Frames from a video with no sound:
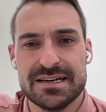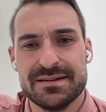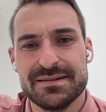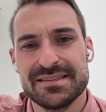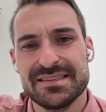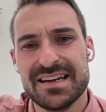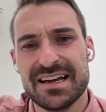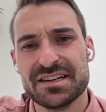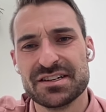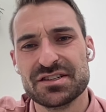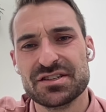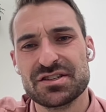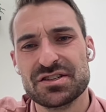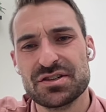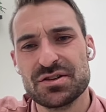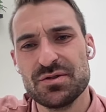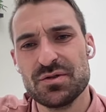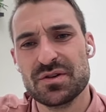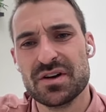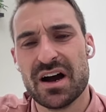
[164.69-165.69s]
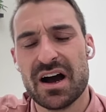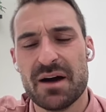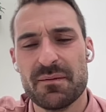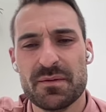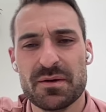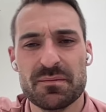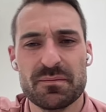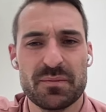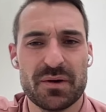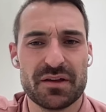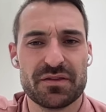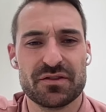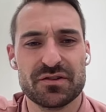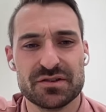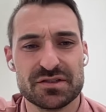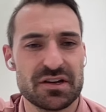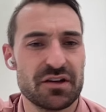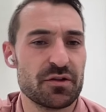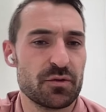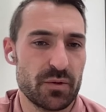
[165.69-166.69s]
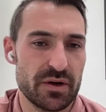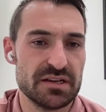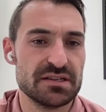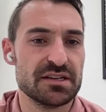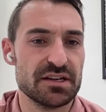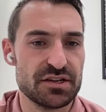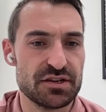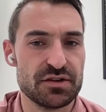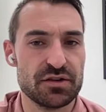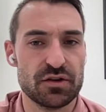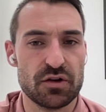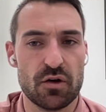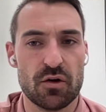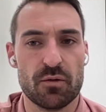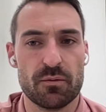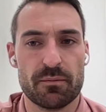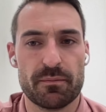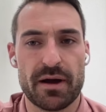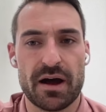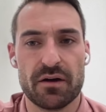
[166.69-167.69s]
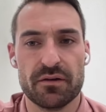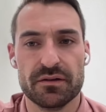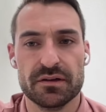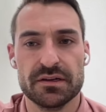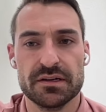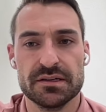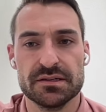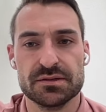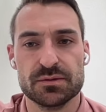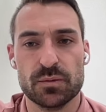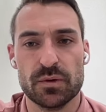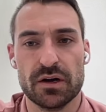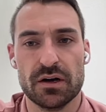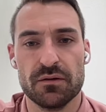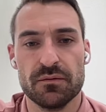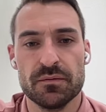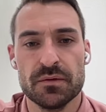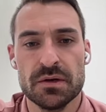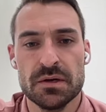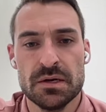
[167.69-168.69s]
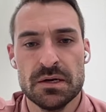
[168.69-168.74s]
It's not too common, but there's other ways that you can go about it as well.